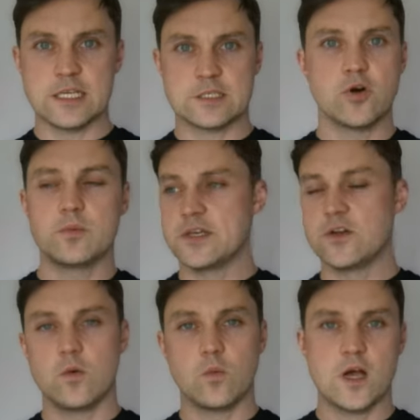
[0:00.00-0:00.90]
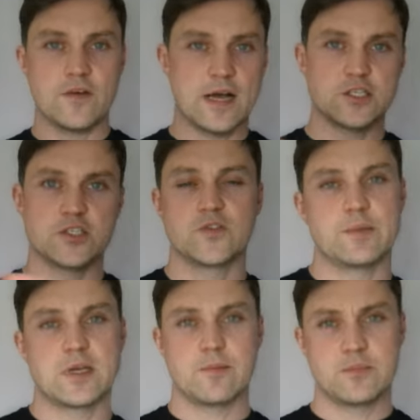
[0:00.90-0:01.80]
it's probably not worth actually doing the
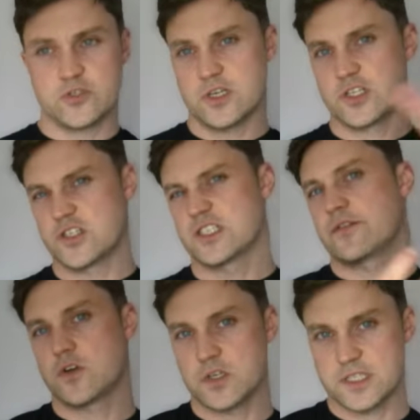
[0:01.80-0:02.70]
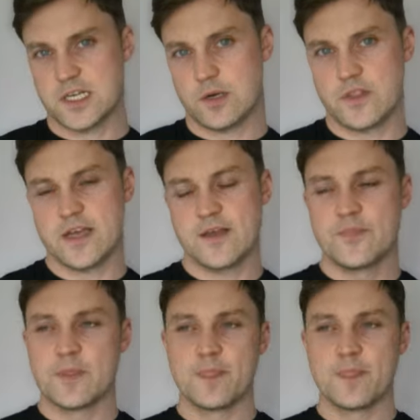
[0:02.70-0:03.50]
limited company structure because there's other costs that come with it.